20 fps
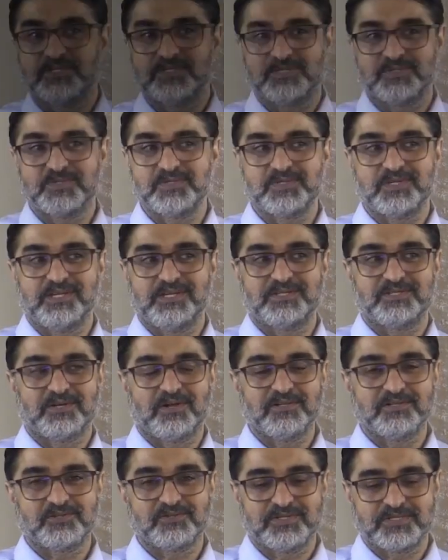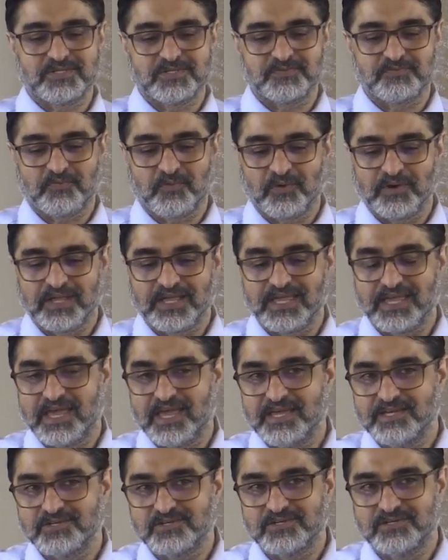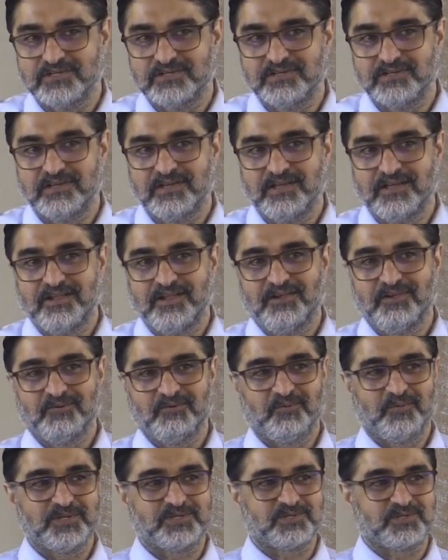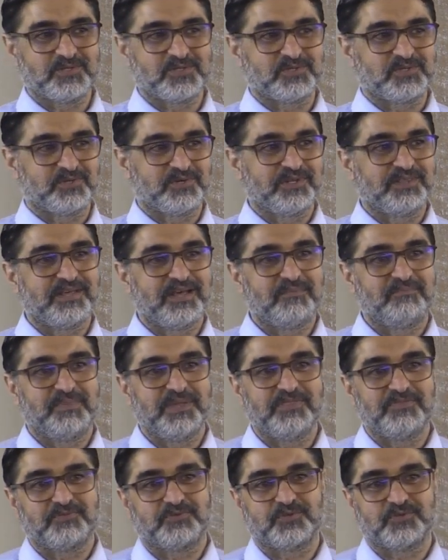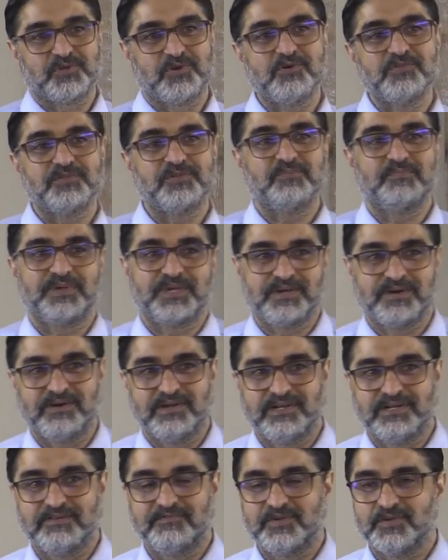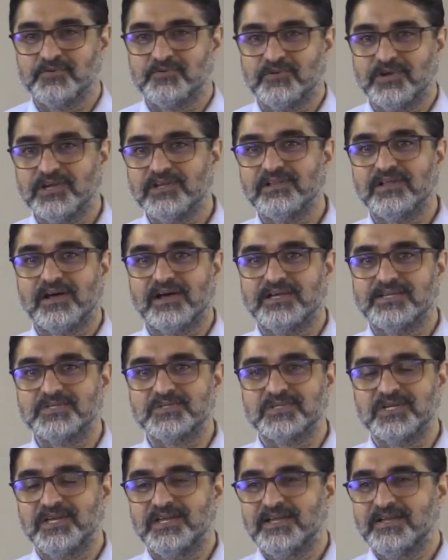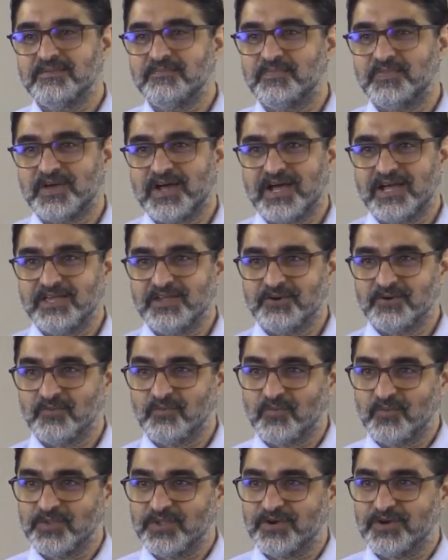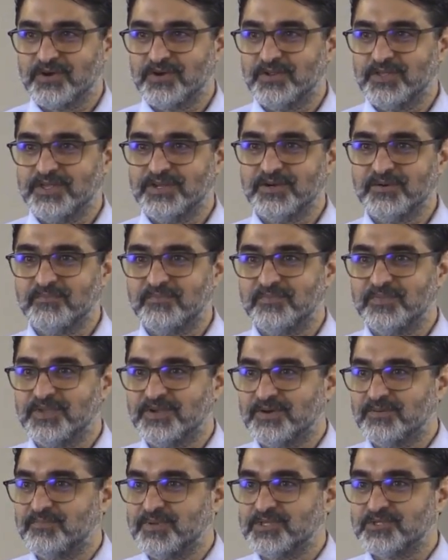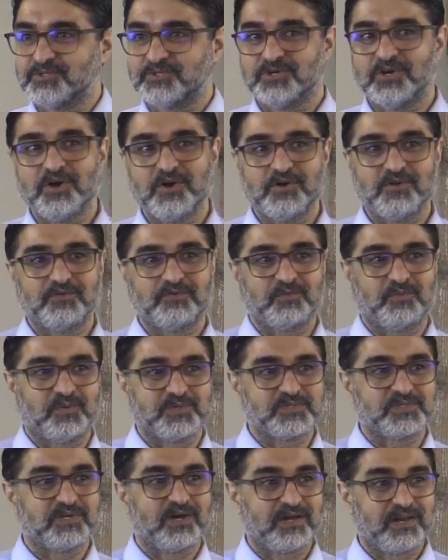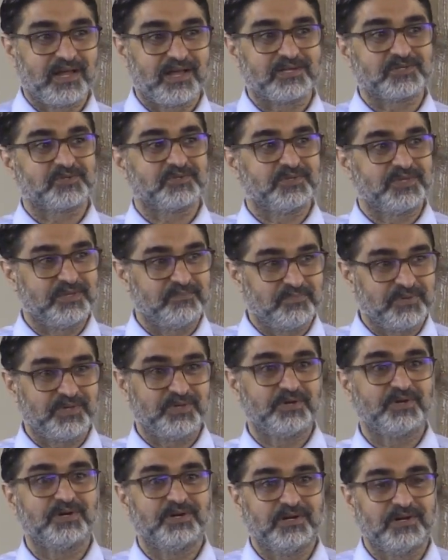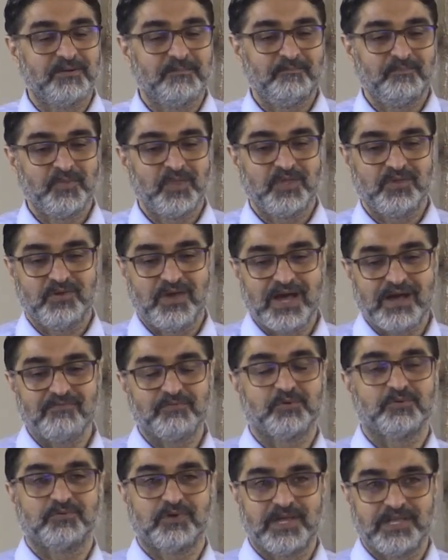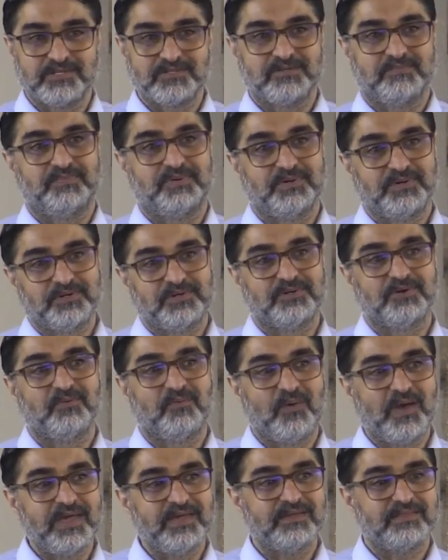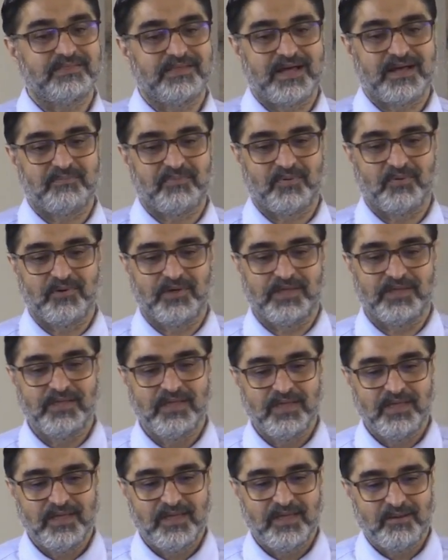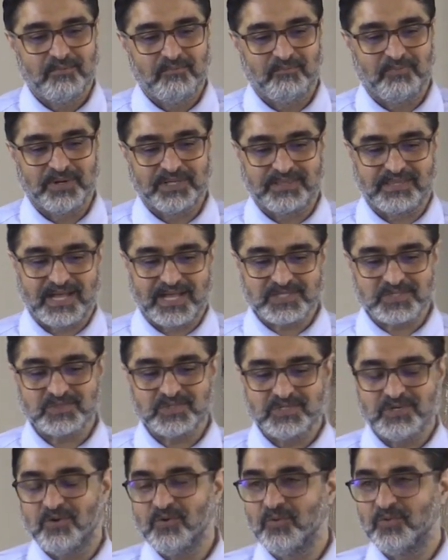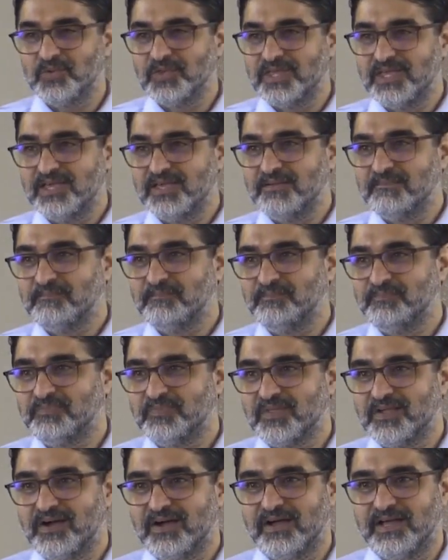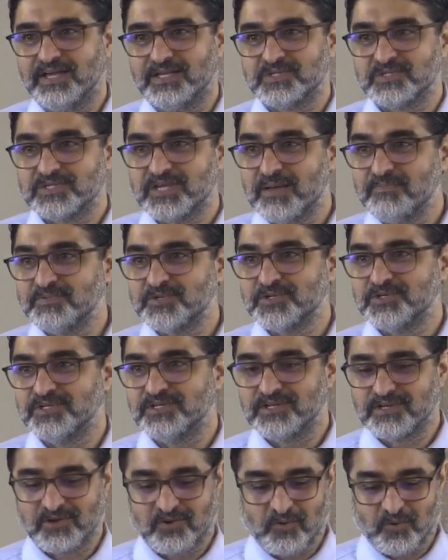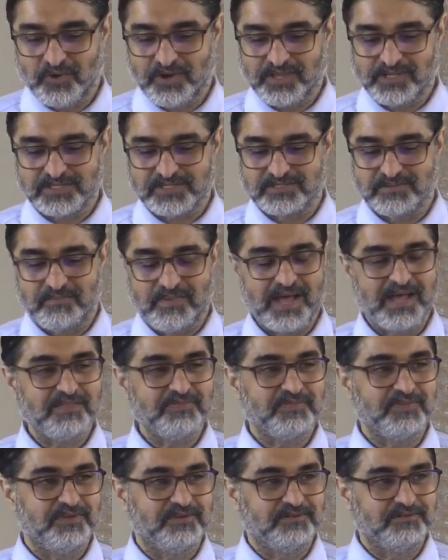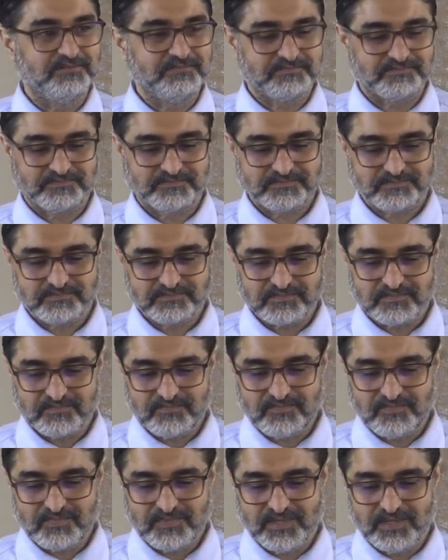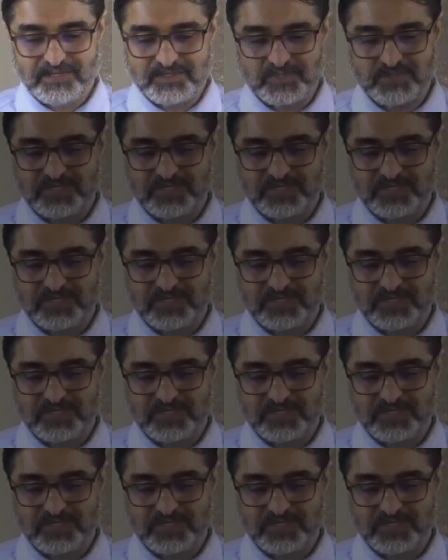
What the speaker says: it doesn't say adultery, it says fornication, which is during that betrothal period. If you realize that your betrothed was not actually pure, you have a right to put her away at that point. But that's the only exception. According to Matthew, it